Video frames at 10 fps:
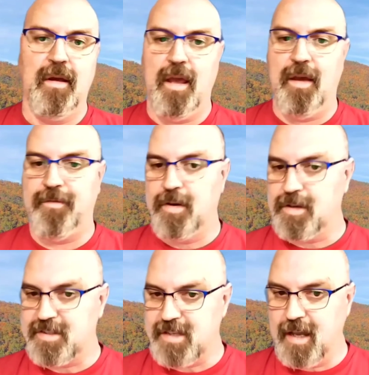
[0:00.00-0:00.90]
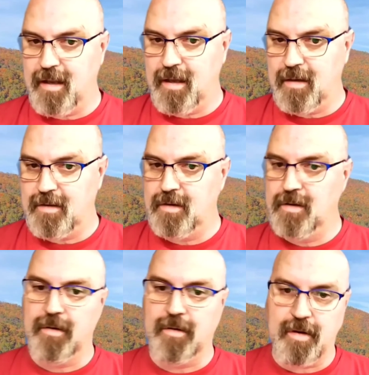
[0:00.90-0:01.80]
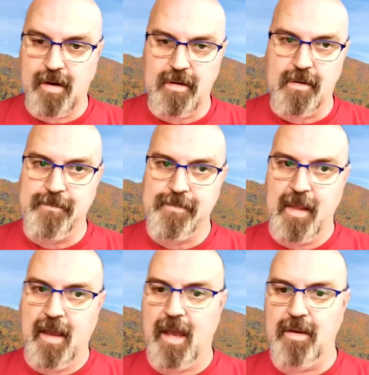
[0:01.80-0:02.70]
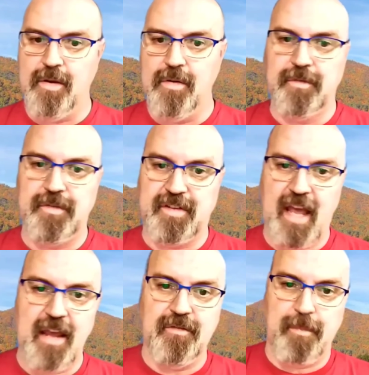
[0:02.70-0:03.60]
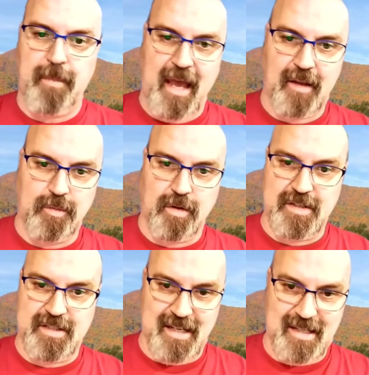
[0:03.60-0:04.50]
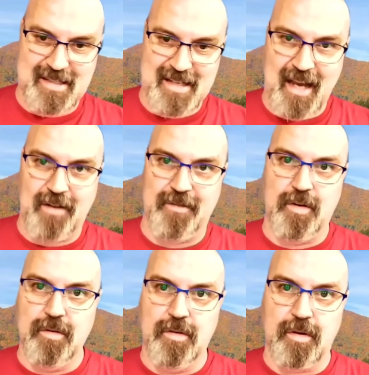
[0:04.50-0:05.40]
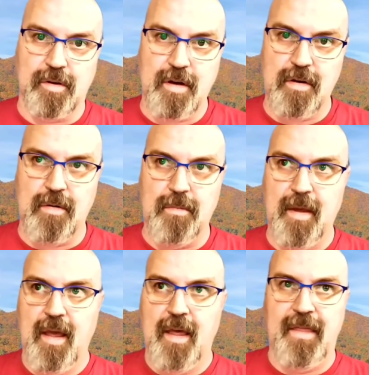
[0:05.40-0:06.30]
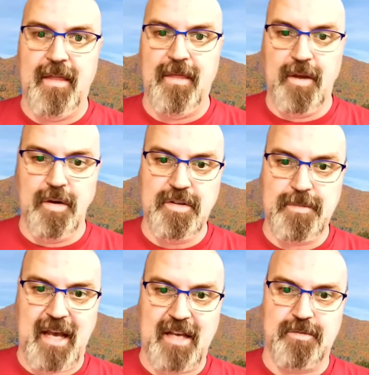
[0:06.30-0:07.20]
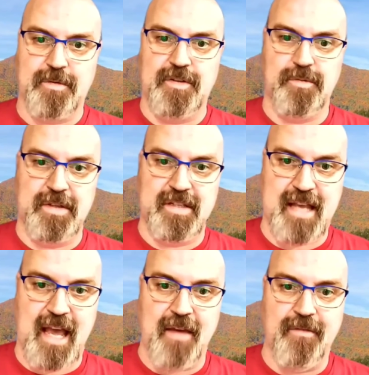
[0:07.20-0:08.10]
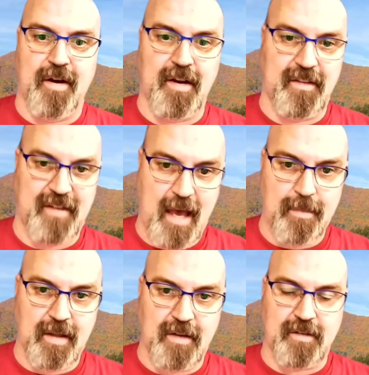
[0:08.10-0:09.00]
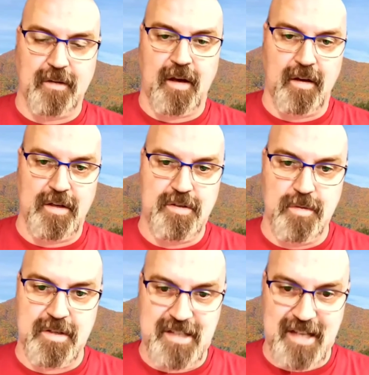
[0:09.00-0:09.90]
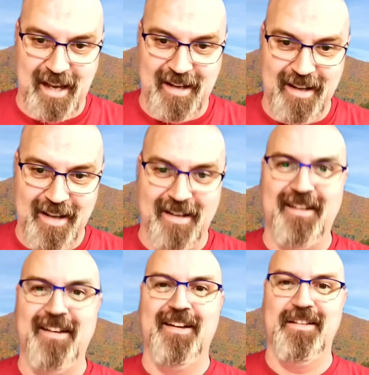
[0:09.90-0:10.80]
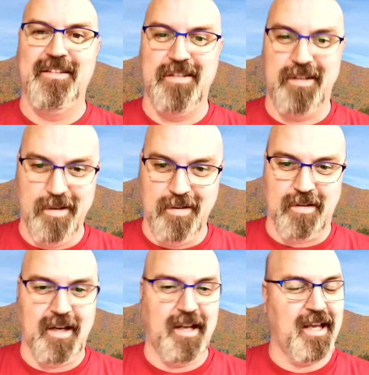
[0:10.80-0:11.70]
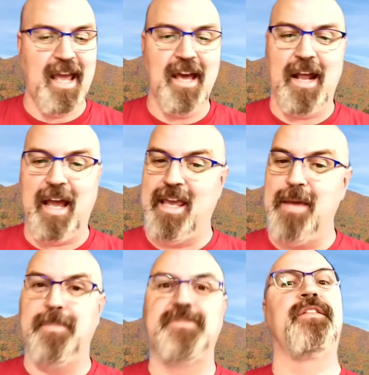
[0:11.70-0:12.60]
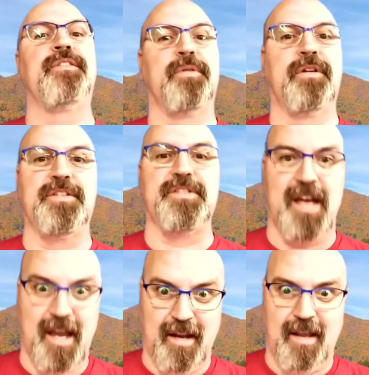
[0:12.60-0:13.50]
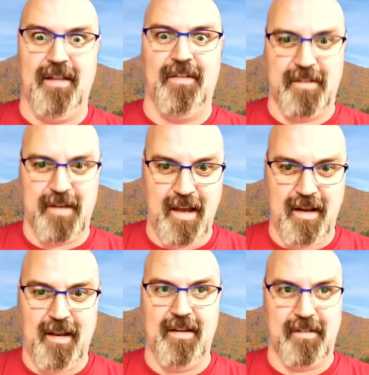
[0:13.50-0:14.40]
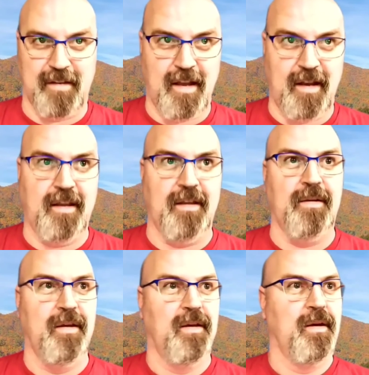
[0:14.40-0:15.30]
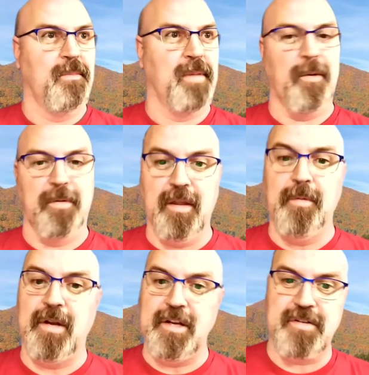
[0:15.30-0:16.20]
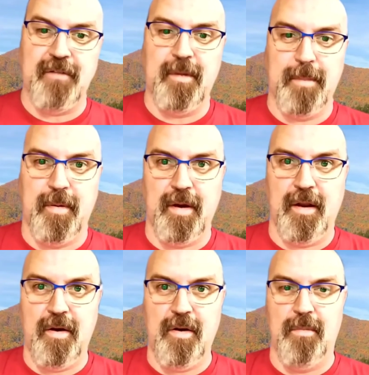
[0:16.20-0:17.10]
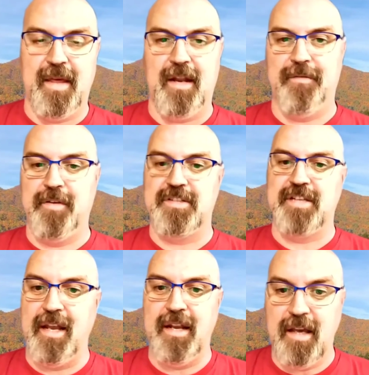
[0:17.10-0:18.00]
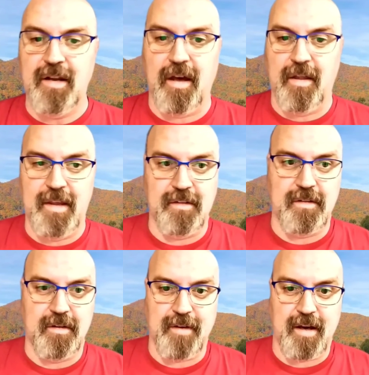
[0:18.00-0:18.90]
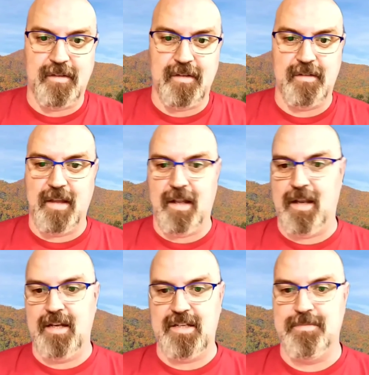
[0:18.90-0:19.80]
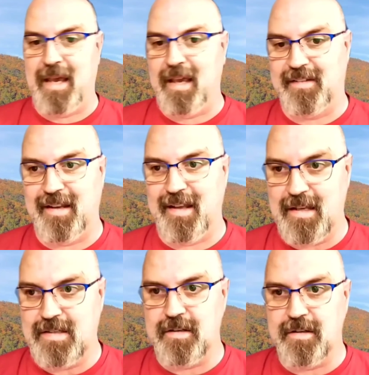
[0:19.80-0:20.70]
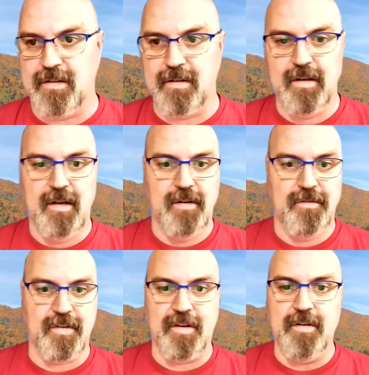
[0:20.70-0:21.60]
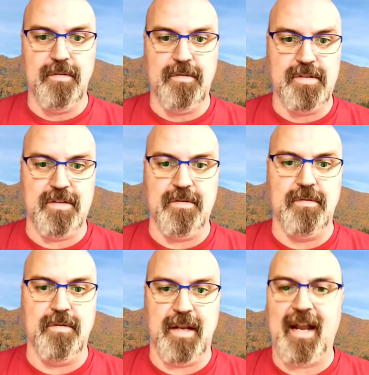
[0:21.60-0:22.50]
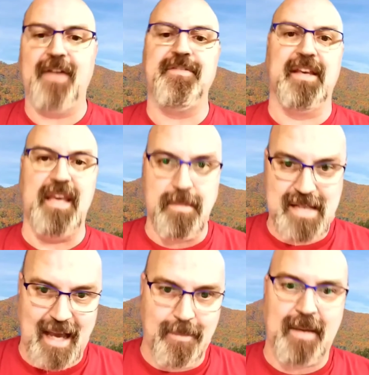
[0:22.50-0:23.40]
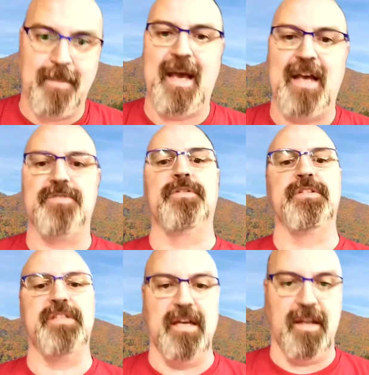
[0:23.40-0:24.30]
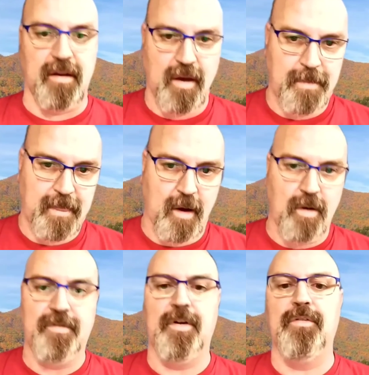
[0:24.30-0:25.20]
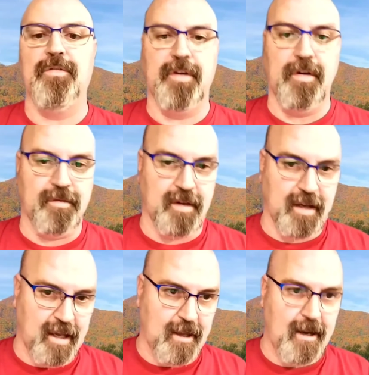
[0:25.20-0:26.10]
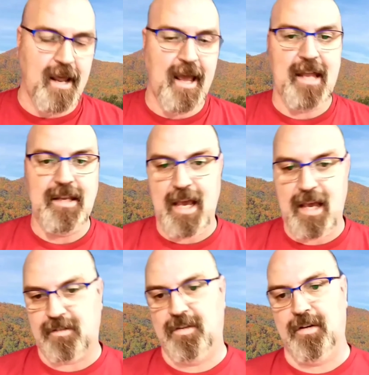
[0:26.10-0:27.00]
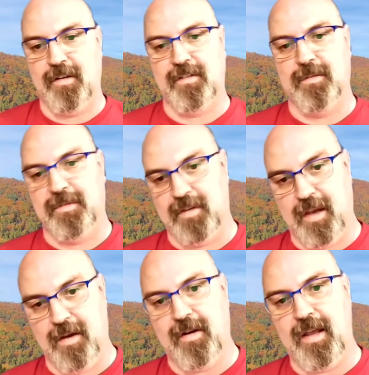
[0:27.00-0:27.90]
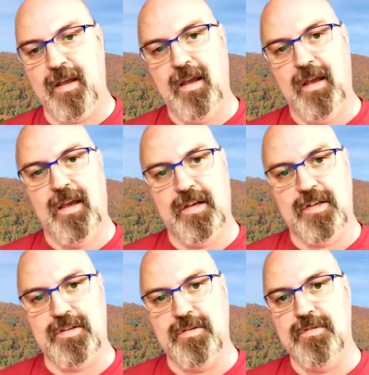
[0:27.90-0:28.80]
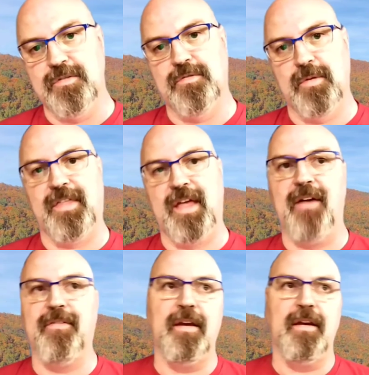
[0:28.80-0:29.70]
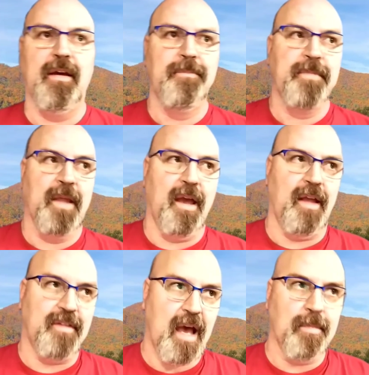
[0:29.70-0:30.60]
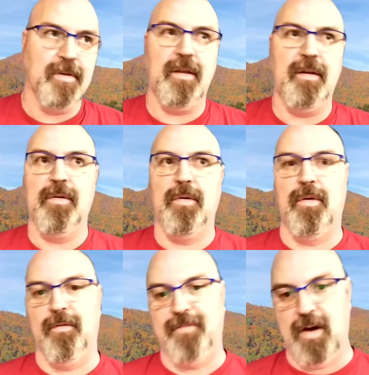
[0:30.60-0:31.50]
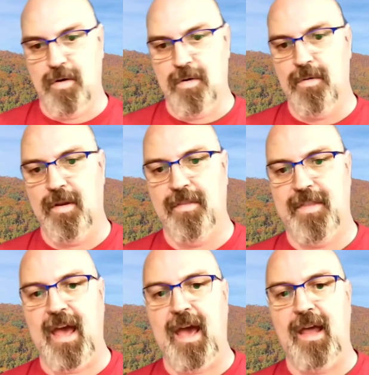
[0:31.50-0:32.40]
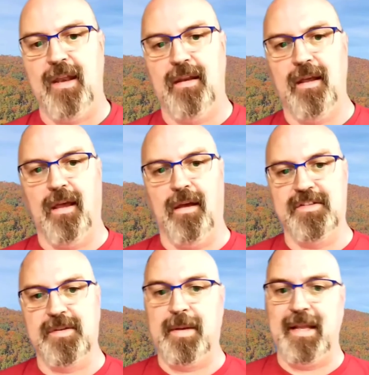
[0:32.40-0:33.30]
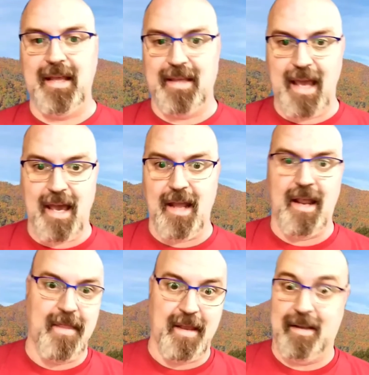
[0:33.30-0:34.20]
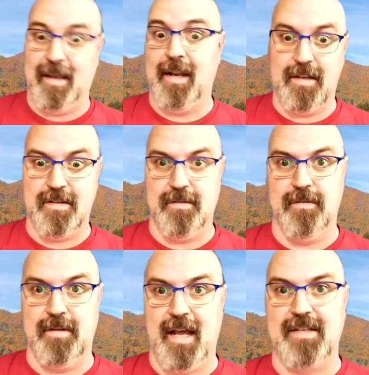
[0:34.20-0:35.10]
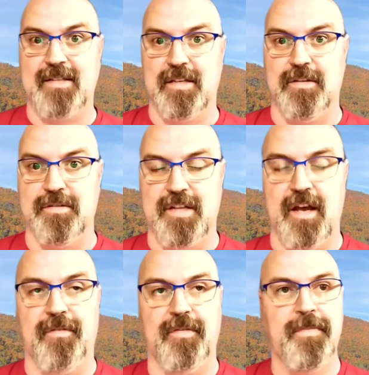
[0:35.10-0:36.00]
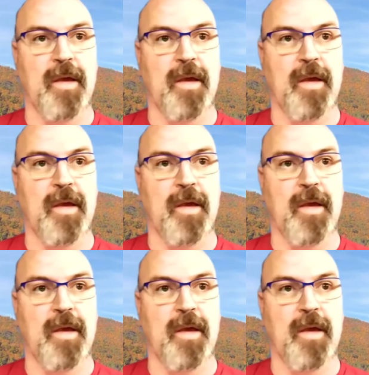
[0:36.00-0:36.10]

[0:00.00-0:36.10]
if you're signed in to Google Chrome and you've saved passwords inside of Google Chrome, then those passwords would save on a tablet so long as you were signed in to Google. And again, I keep saying the word sign in, signed in, signed in, but I really want to drive the point home that if you're signed in on these devices, then it just makes it easier for you to not have to keep typing passwords in over and over and over again. And yes, there is some security issues with having a tablet or phone that somebody can get and then get into and access your stuff.